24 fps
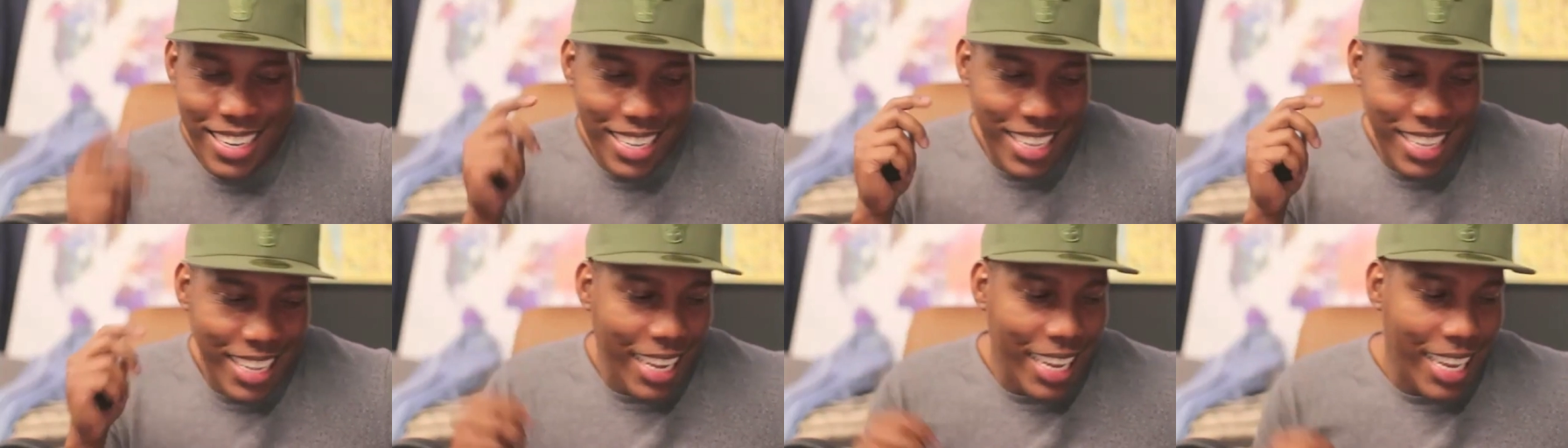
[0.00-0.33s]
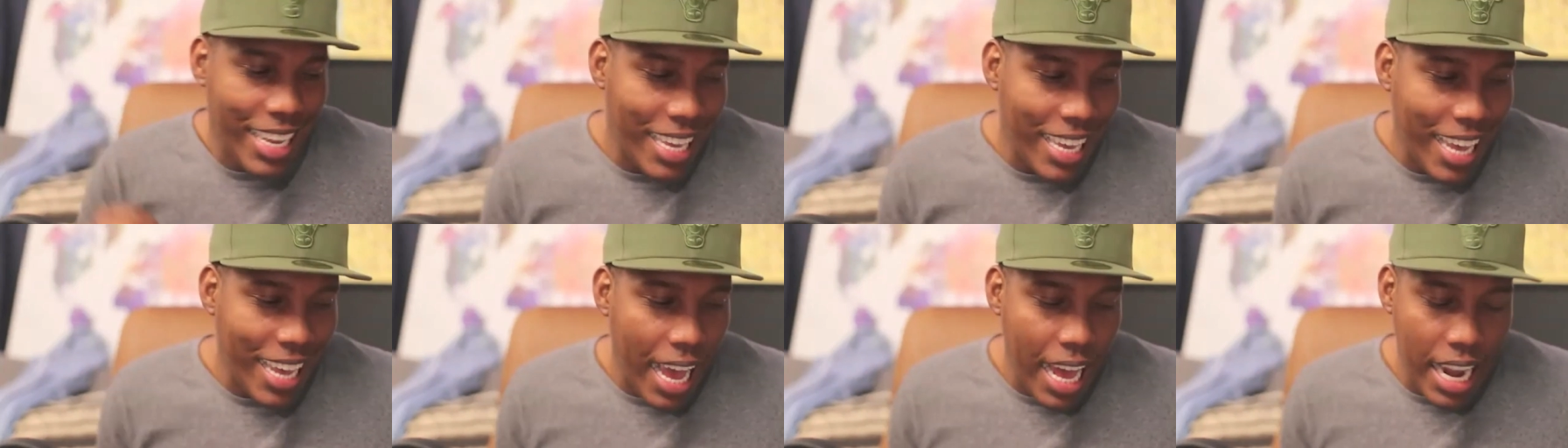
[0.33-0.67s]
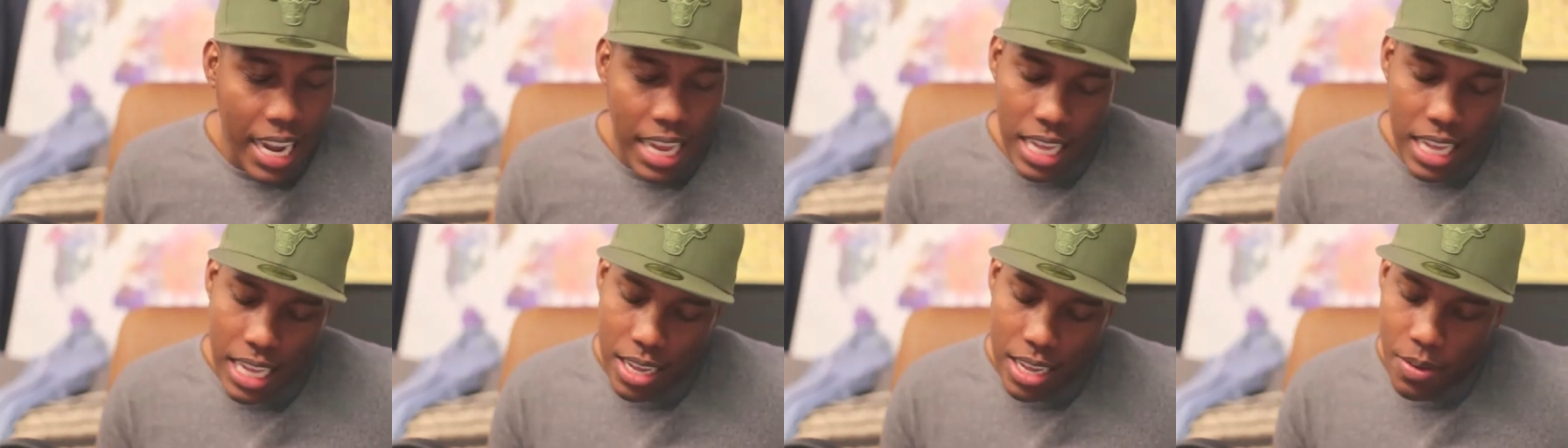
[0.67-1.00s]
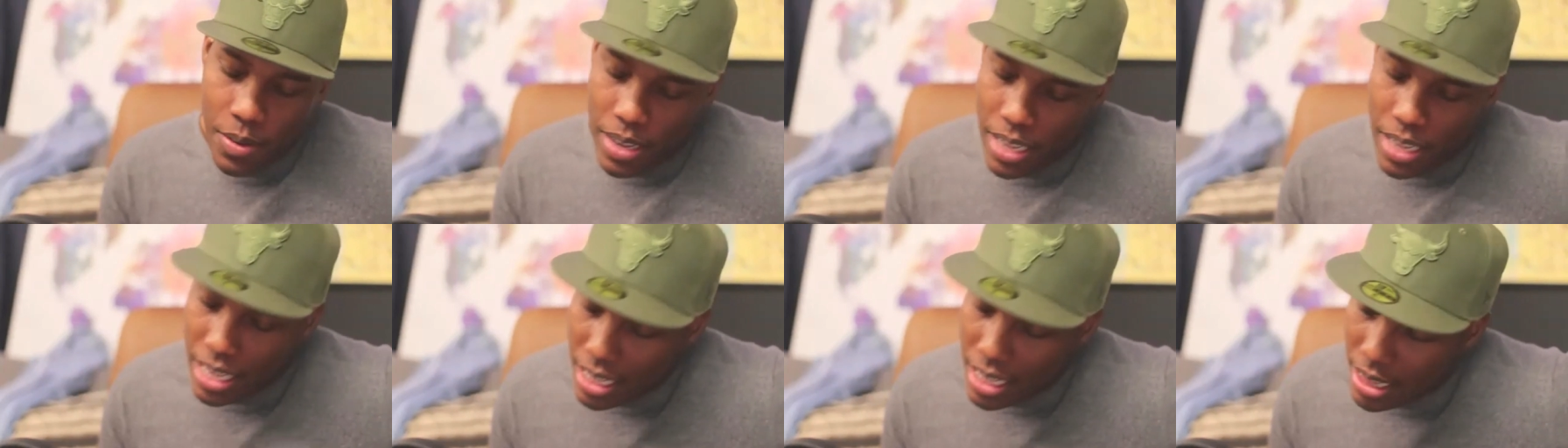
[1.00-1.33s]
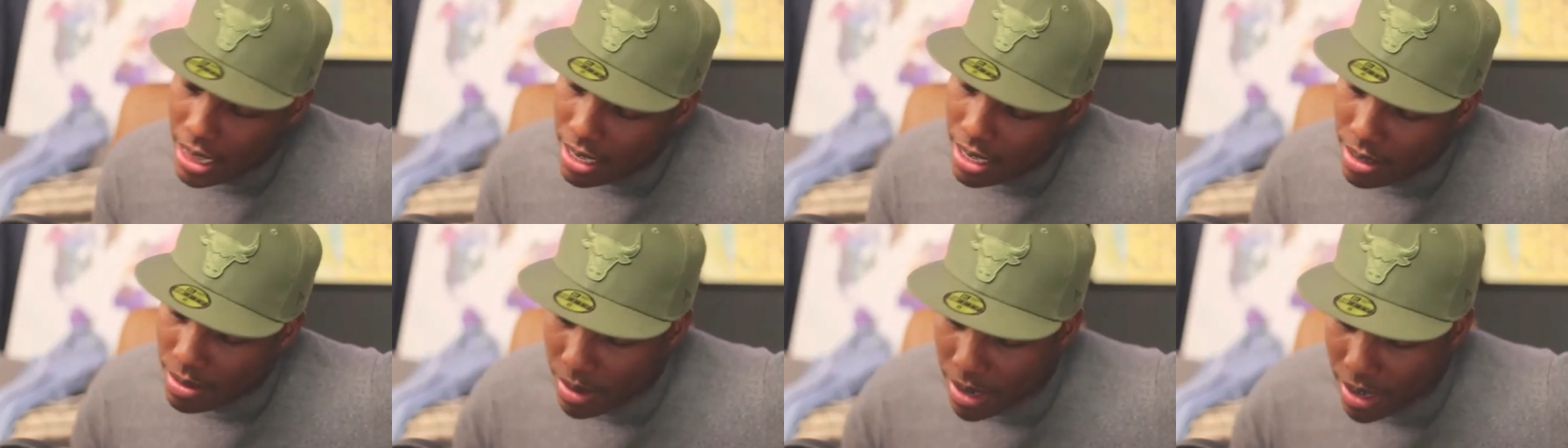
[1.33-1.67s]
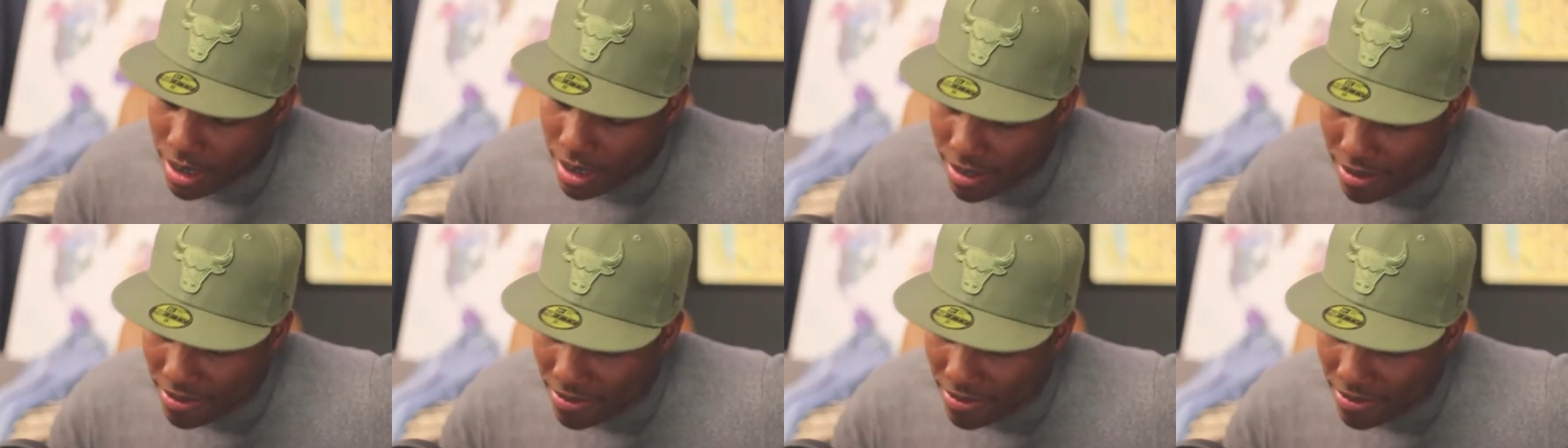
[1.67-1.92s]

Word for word: like you gotta end with get this work